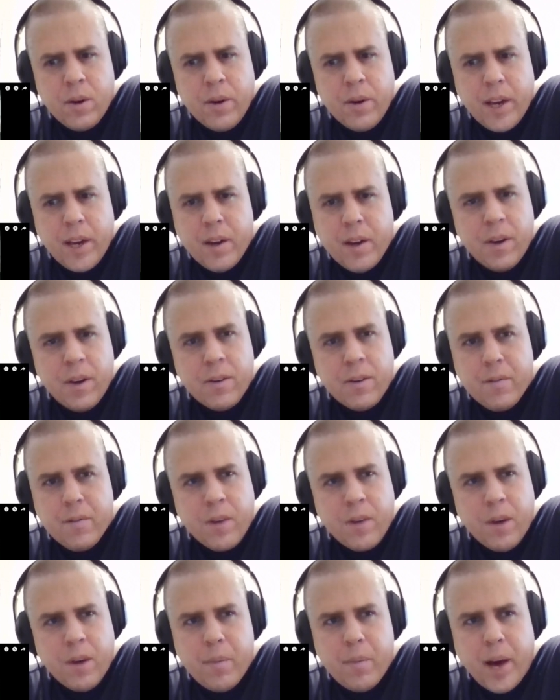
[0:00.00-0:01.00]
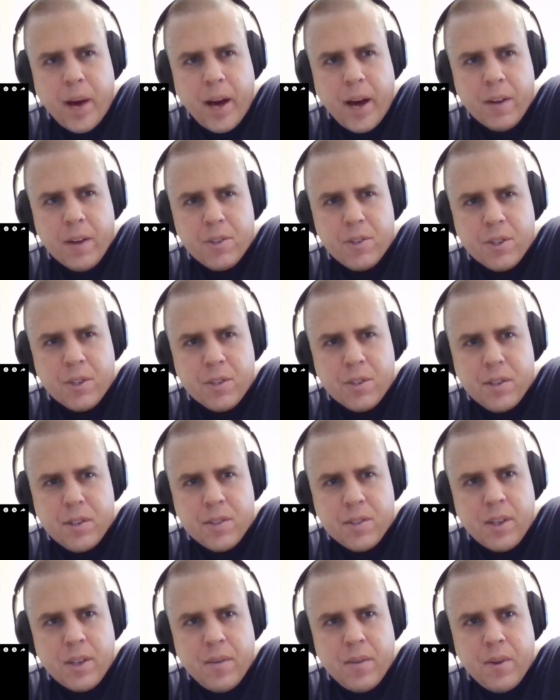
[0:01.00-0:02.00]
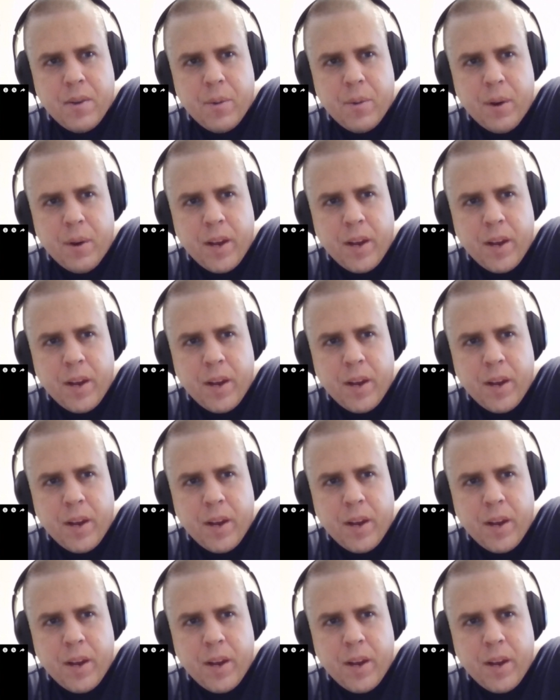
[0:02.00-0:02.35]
he couldn't have come back just in '71.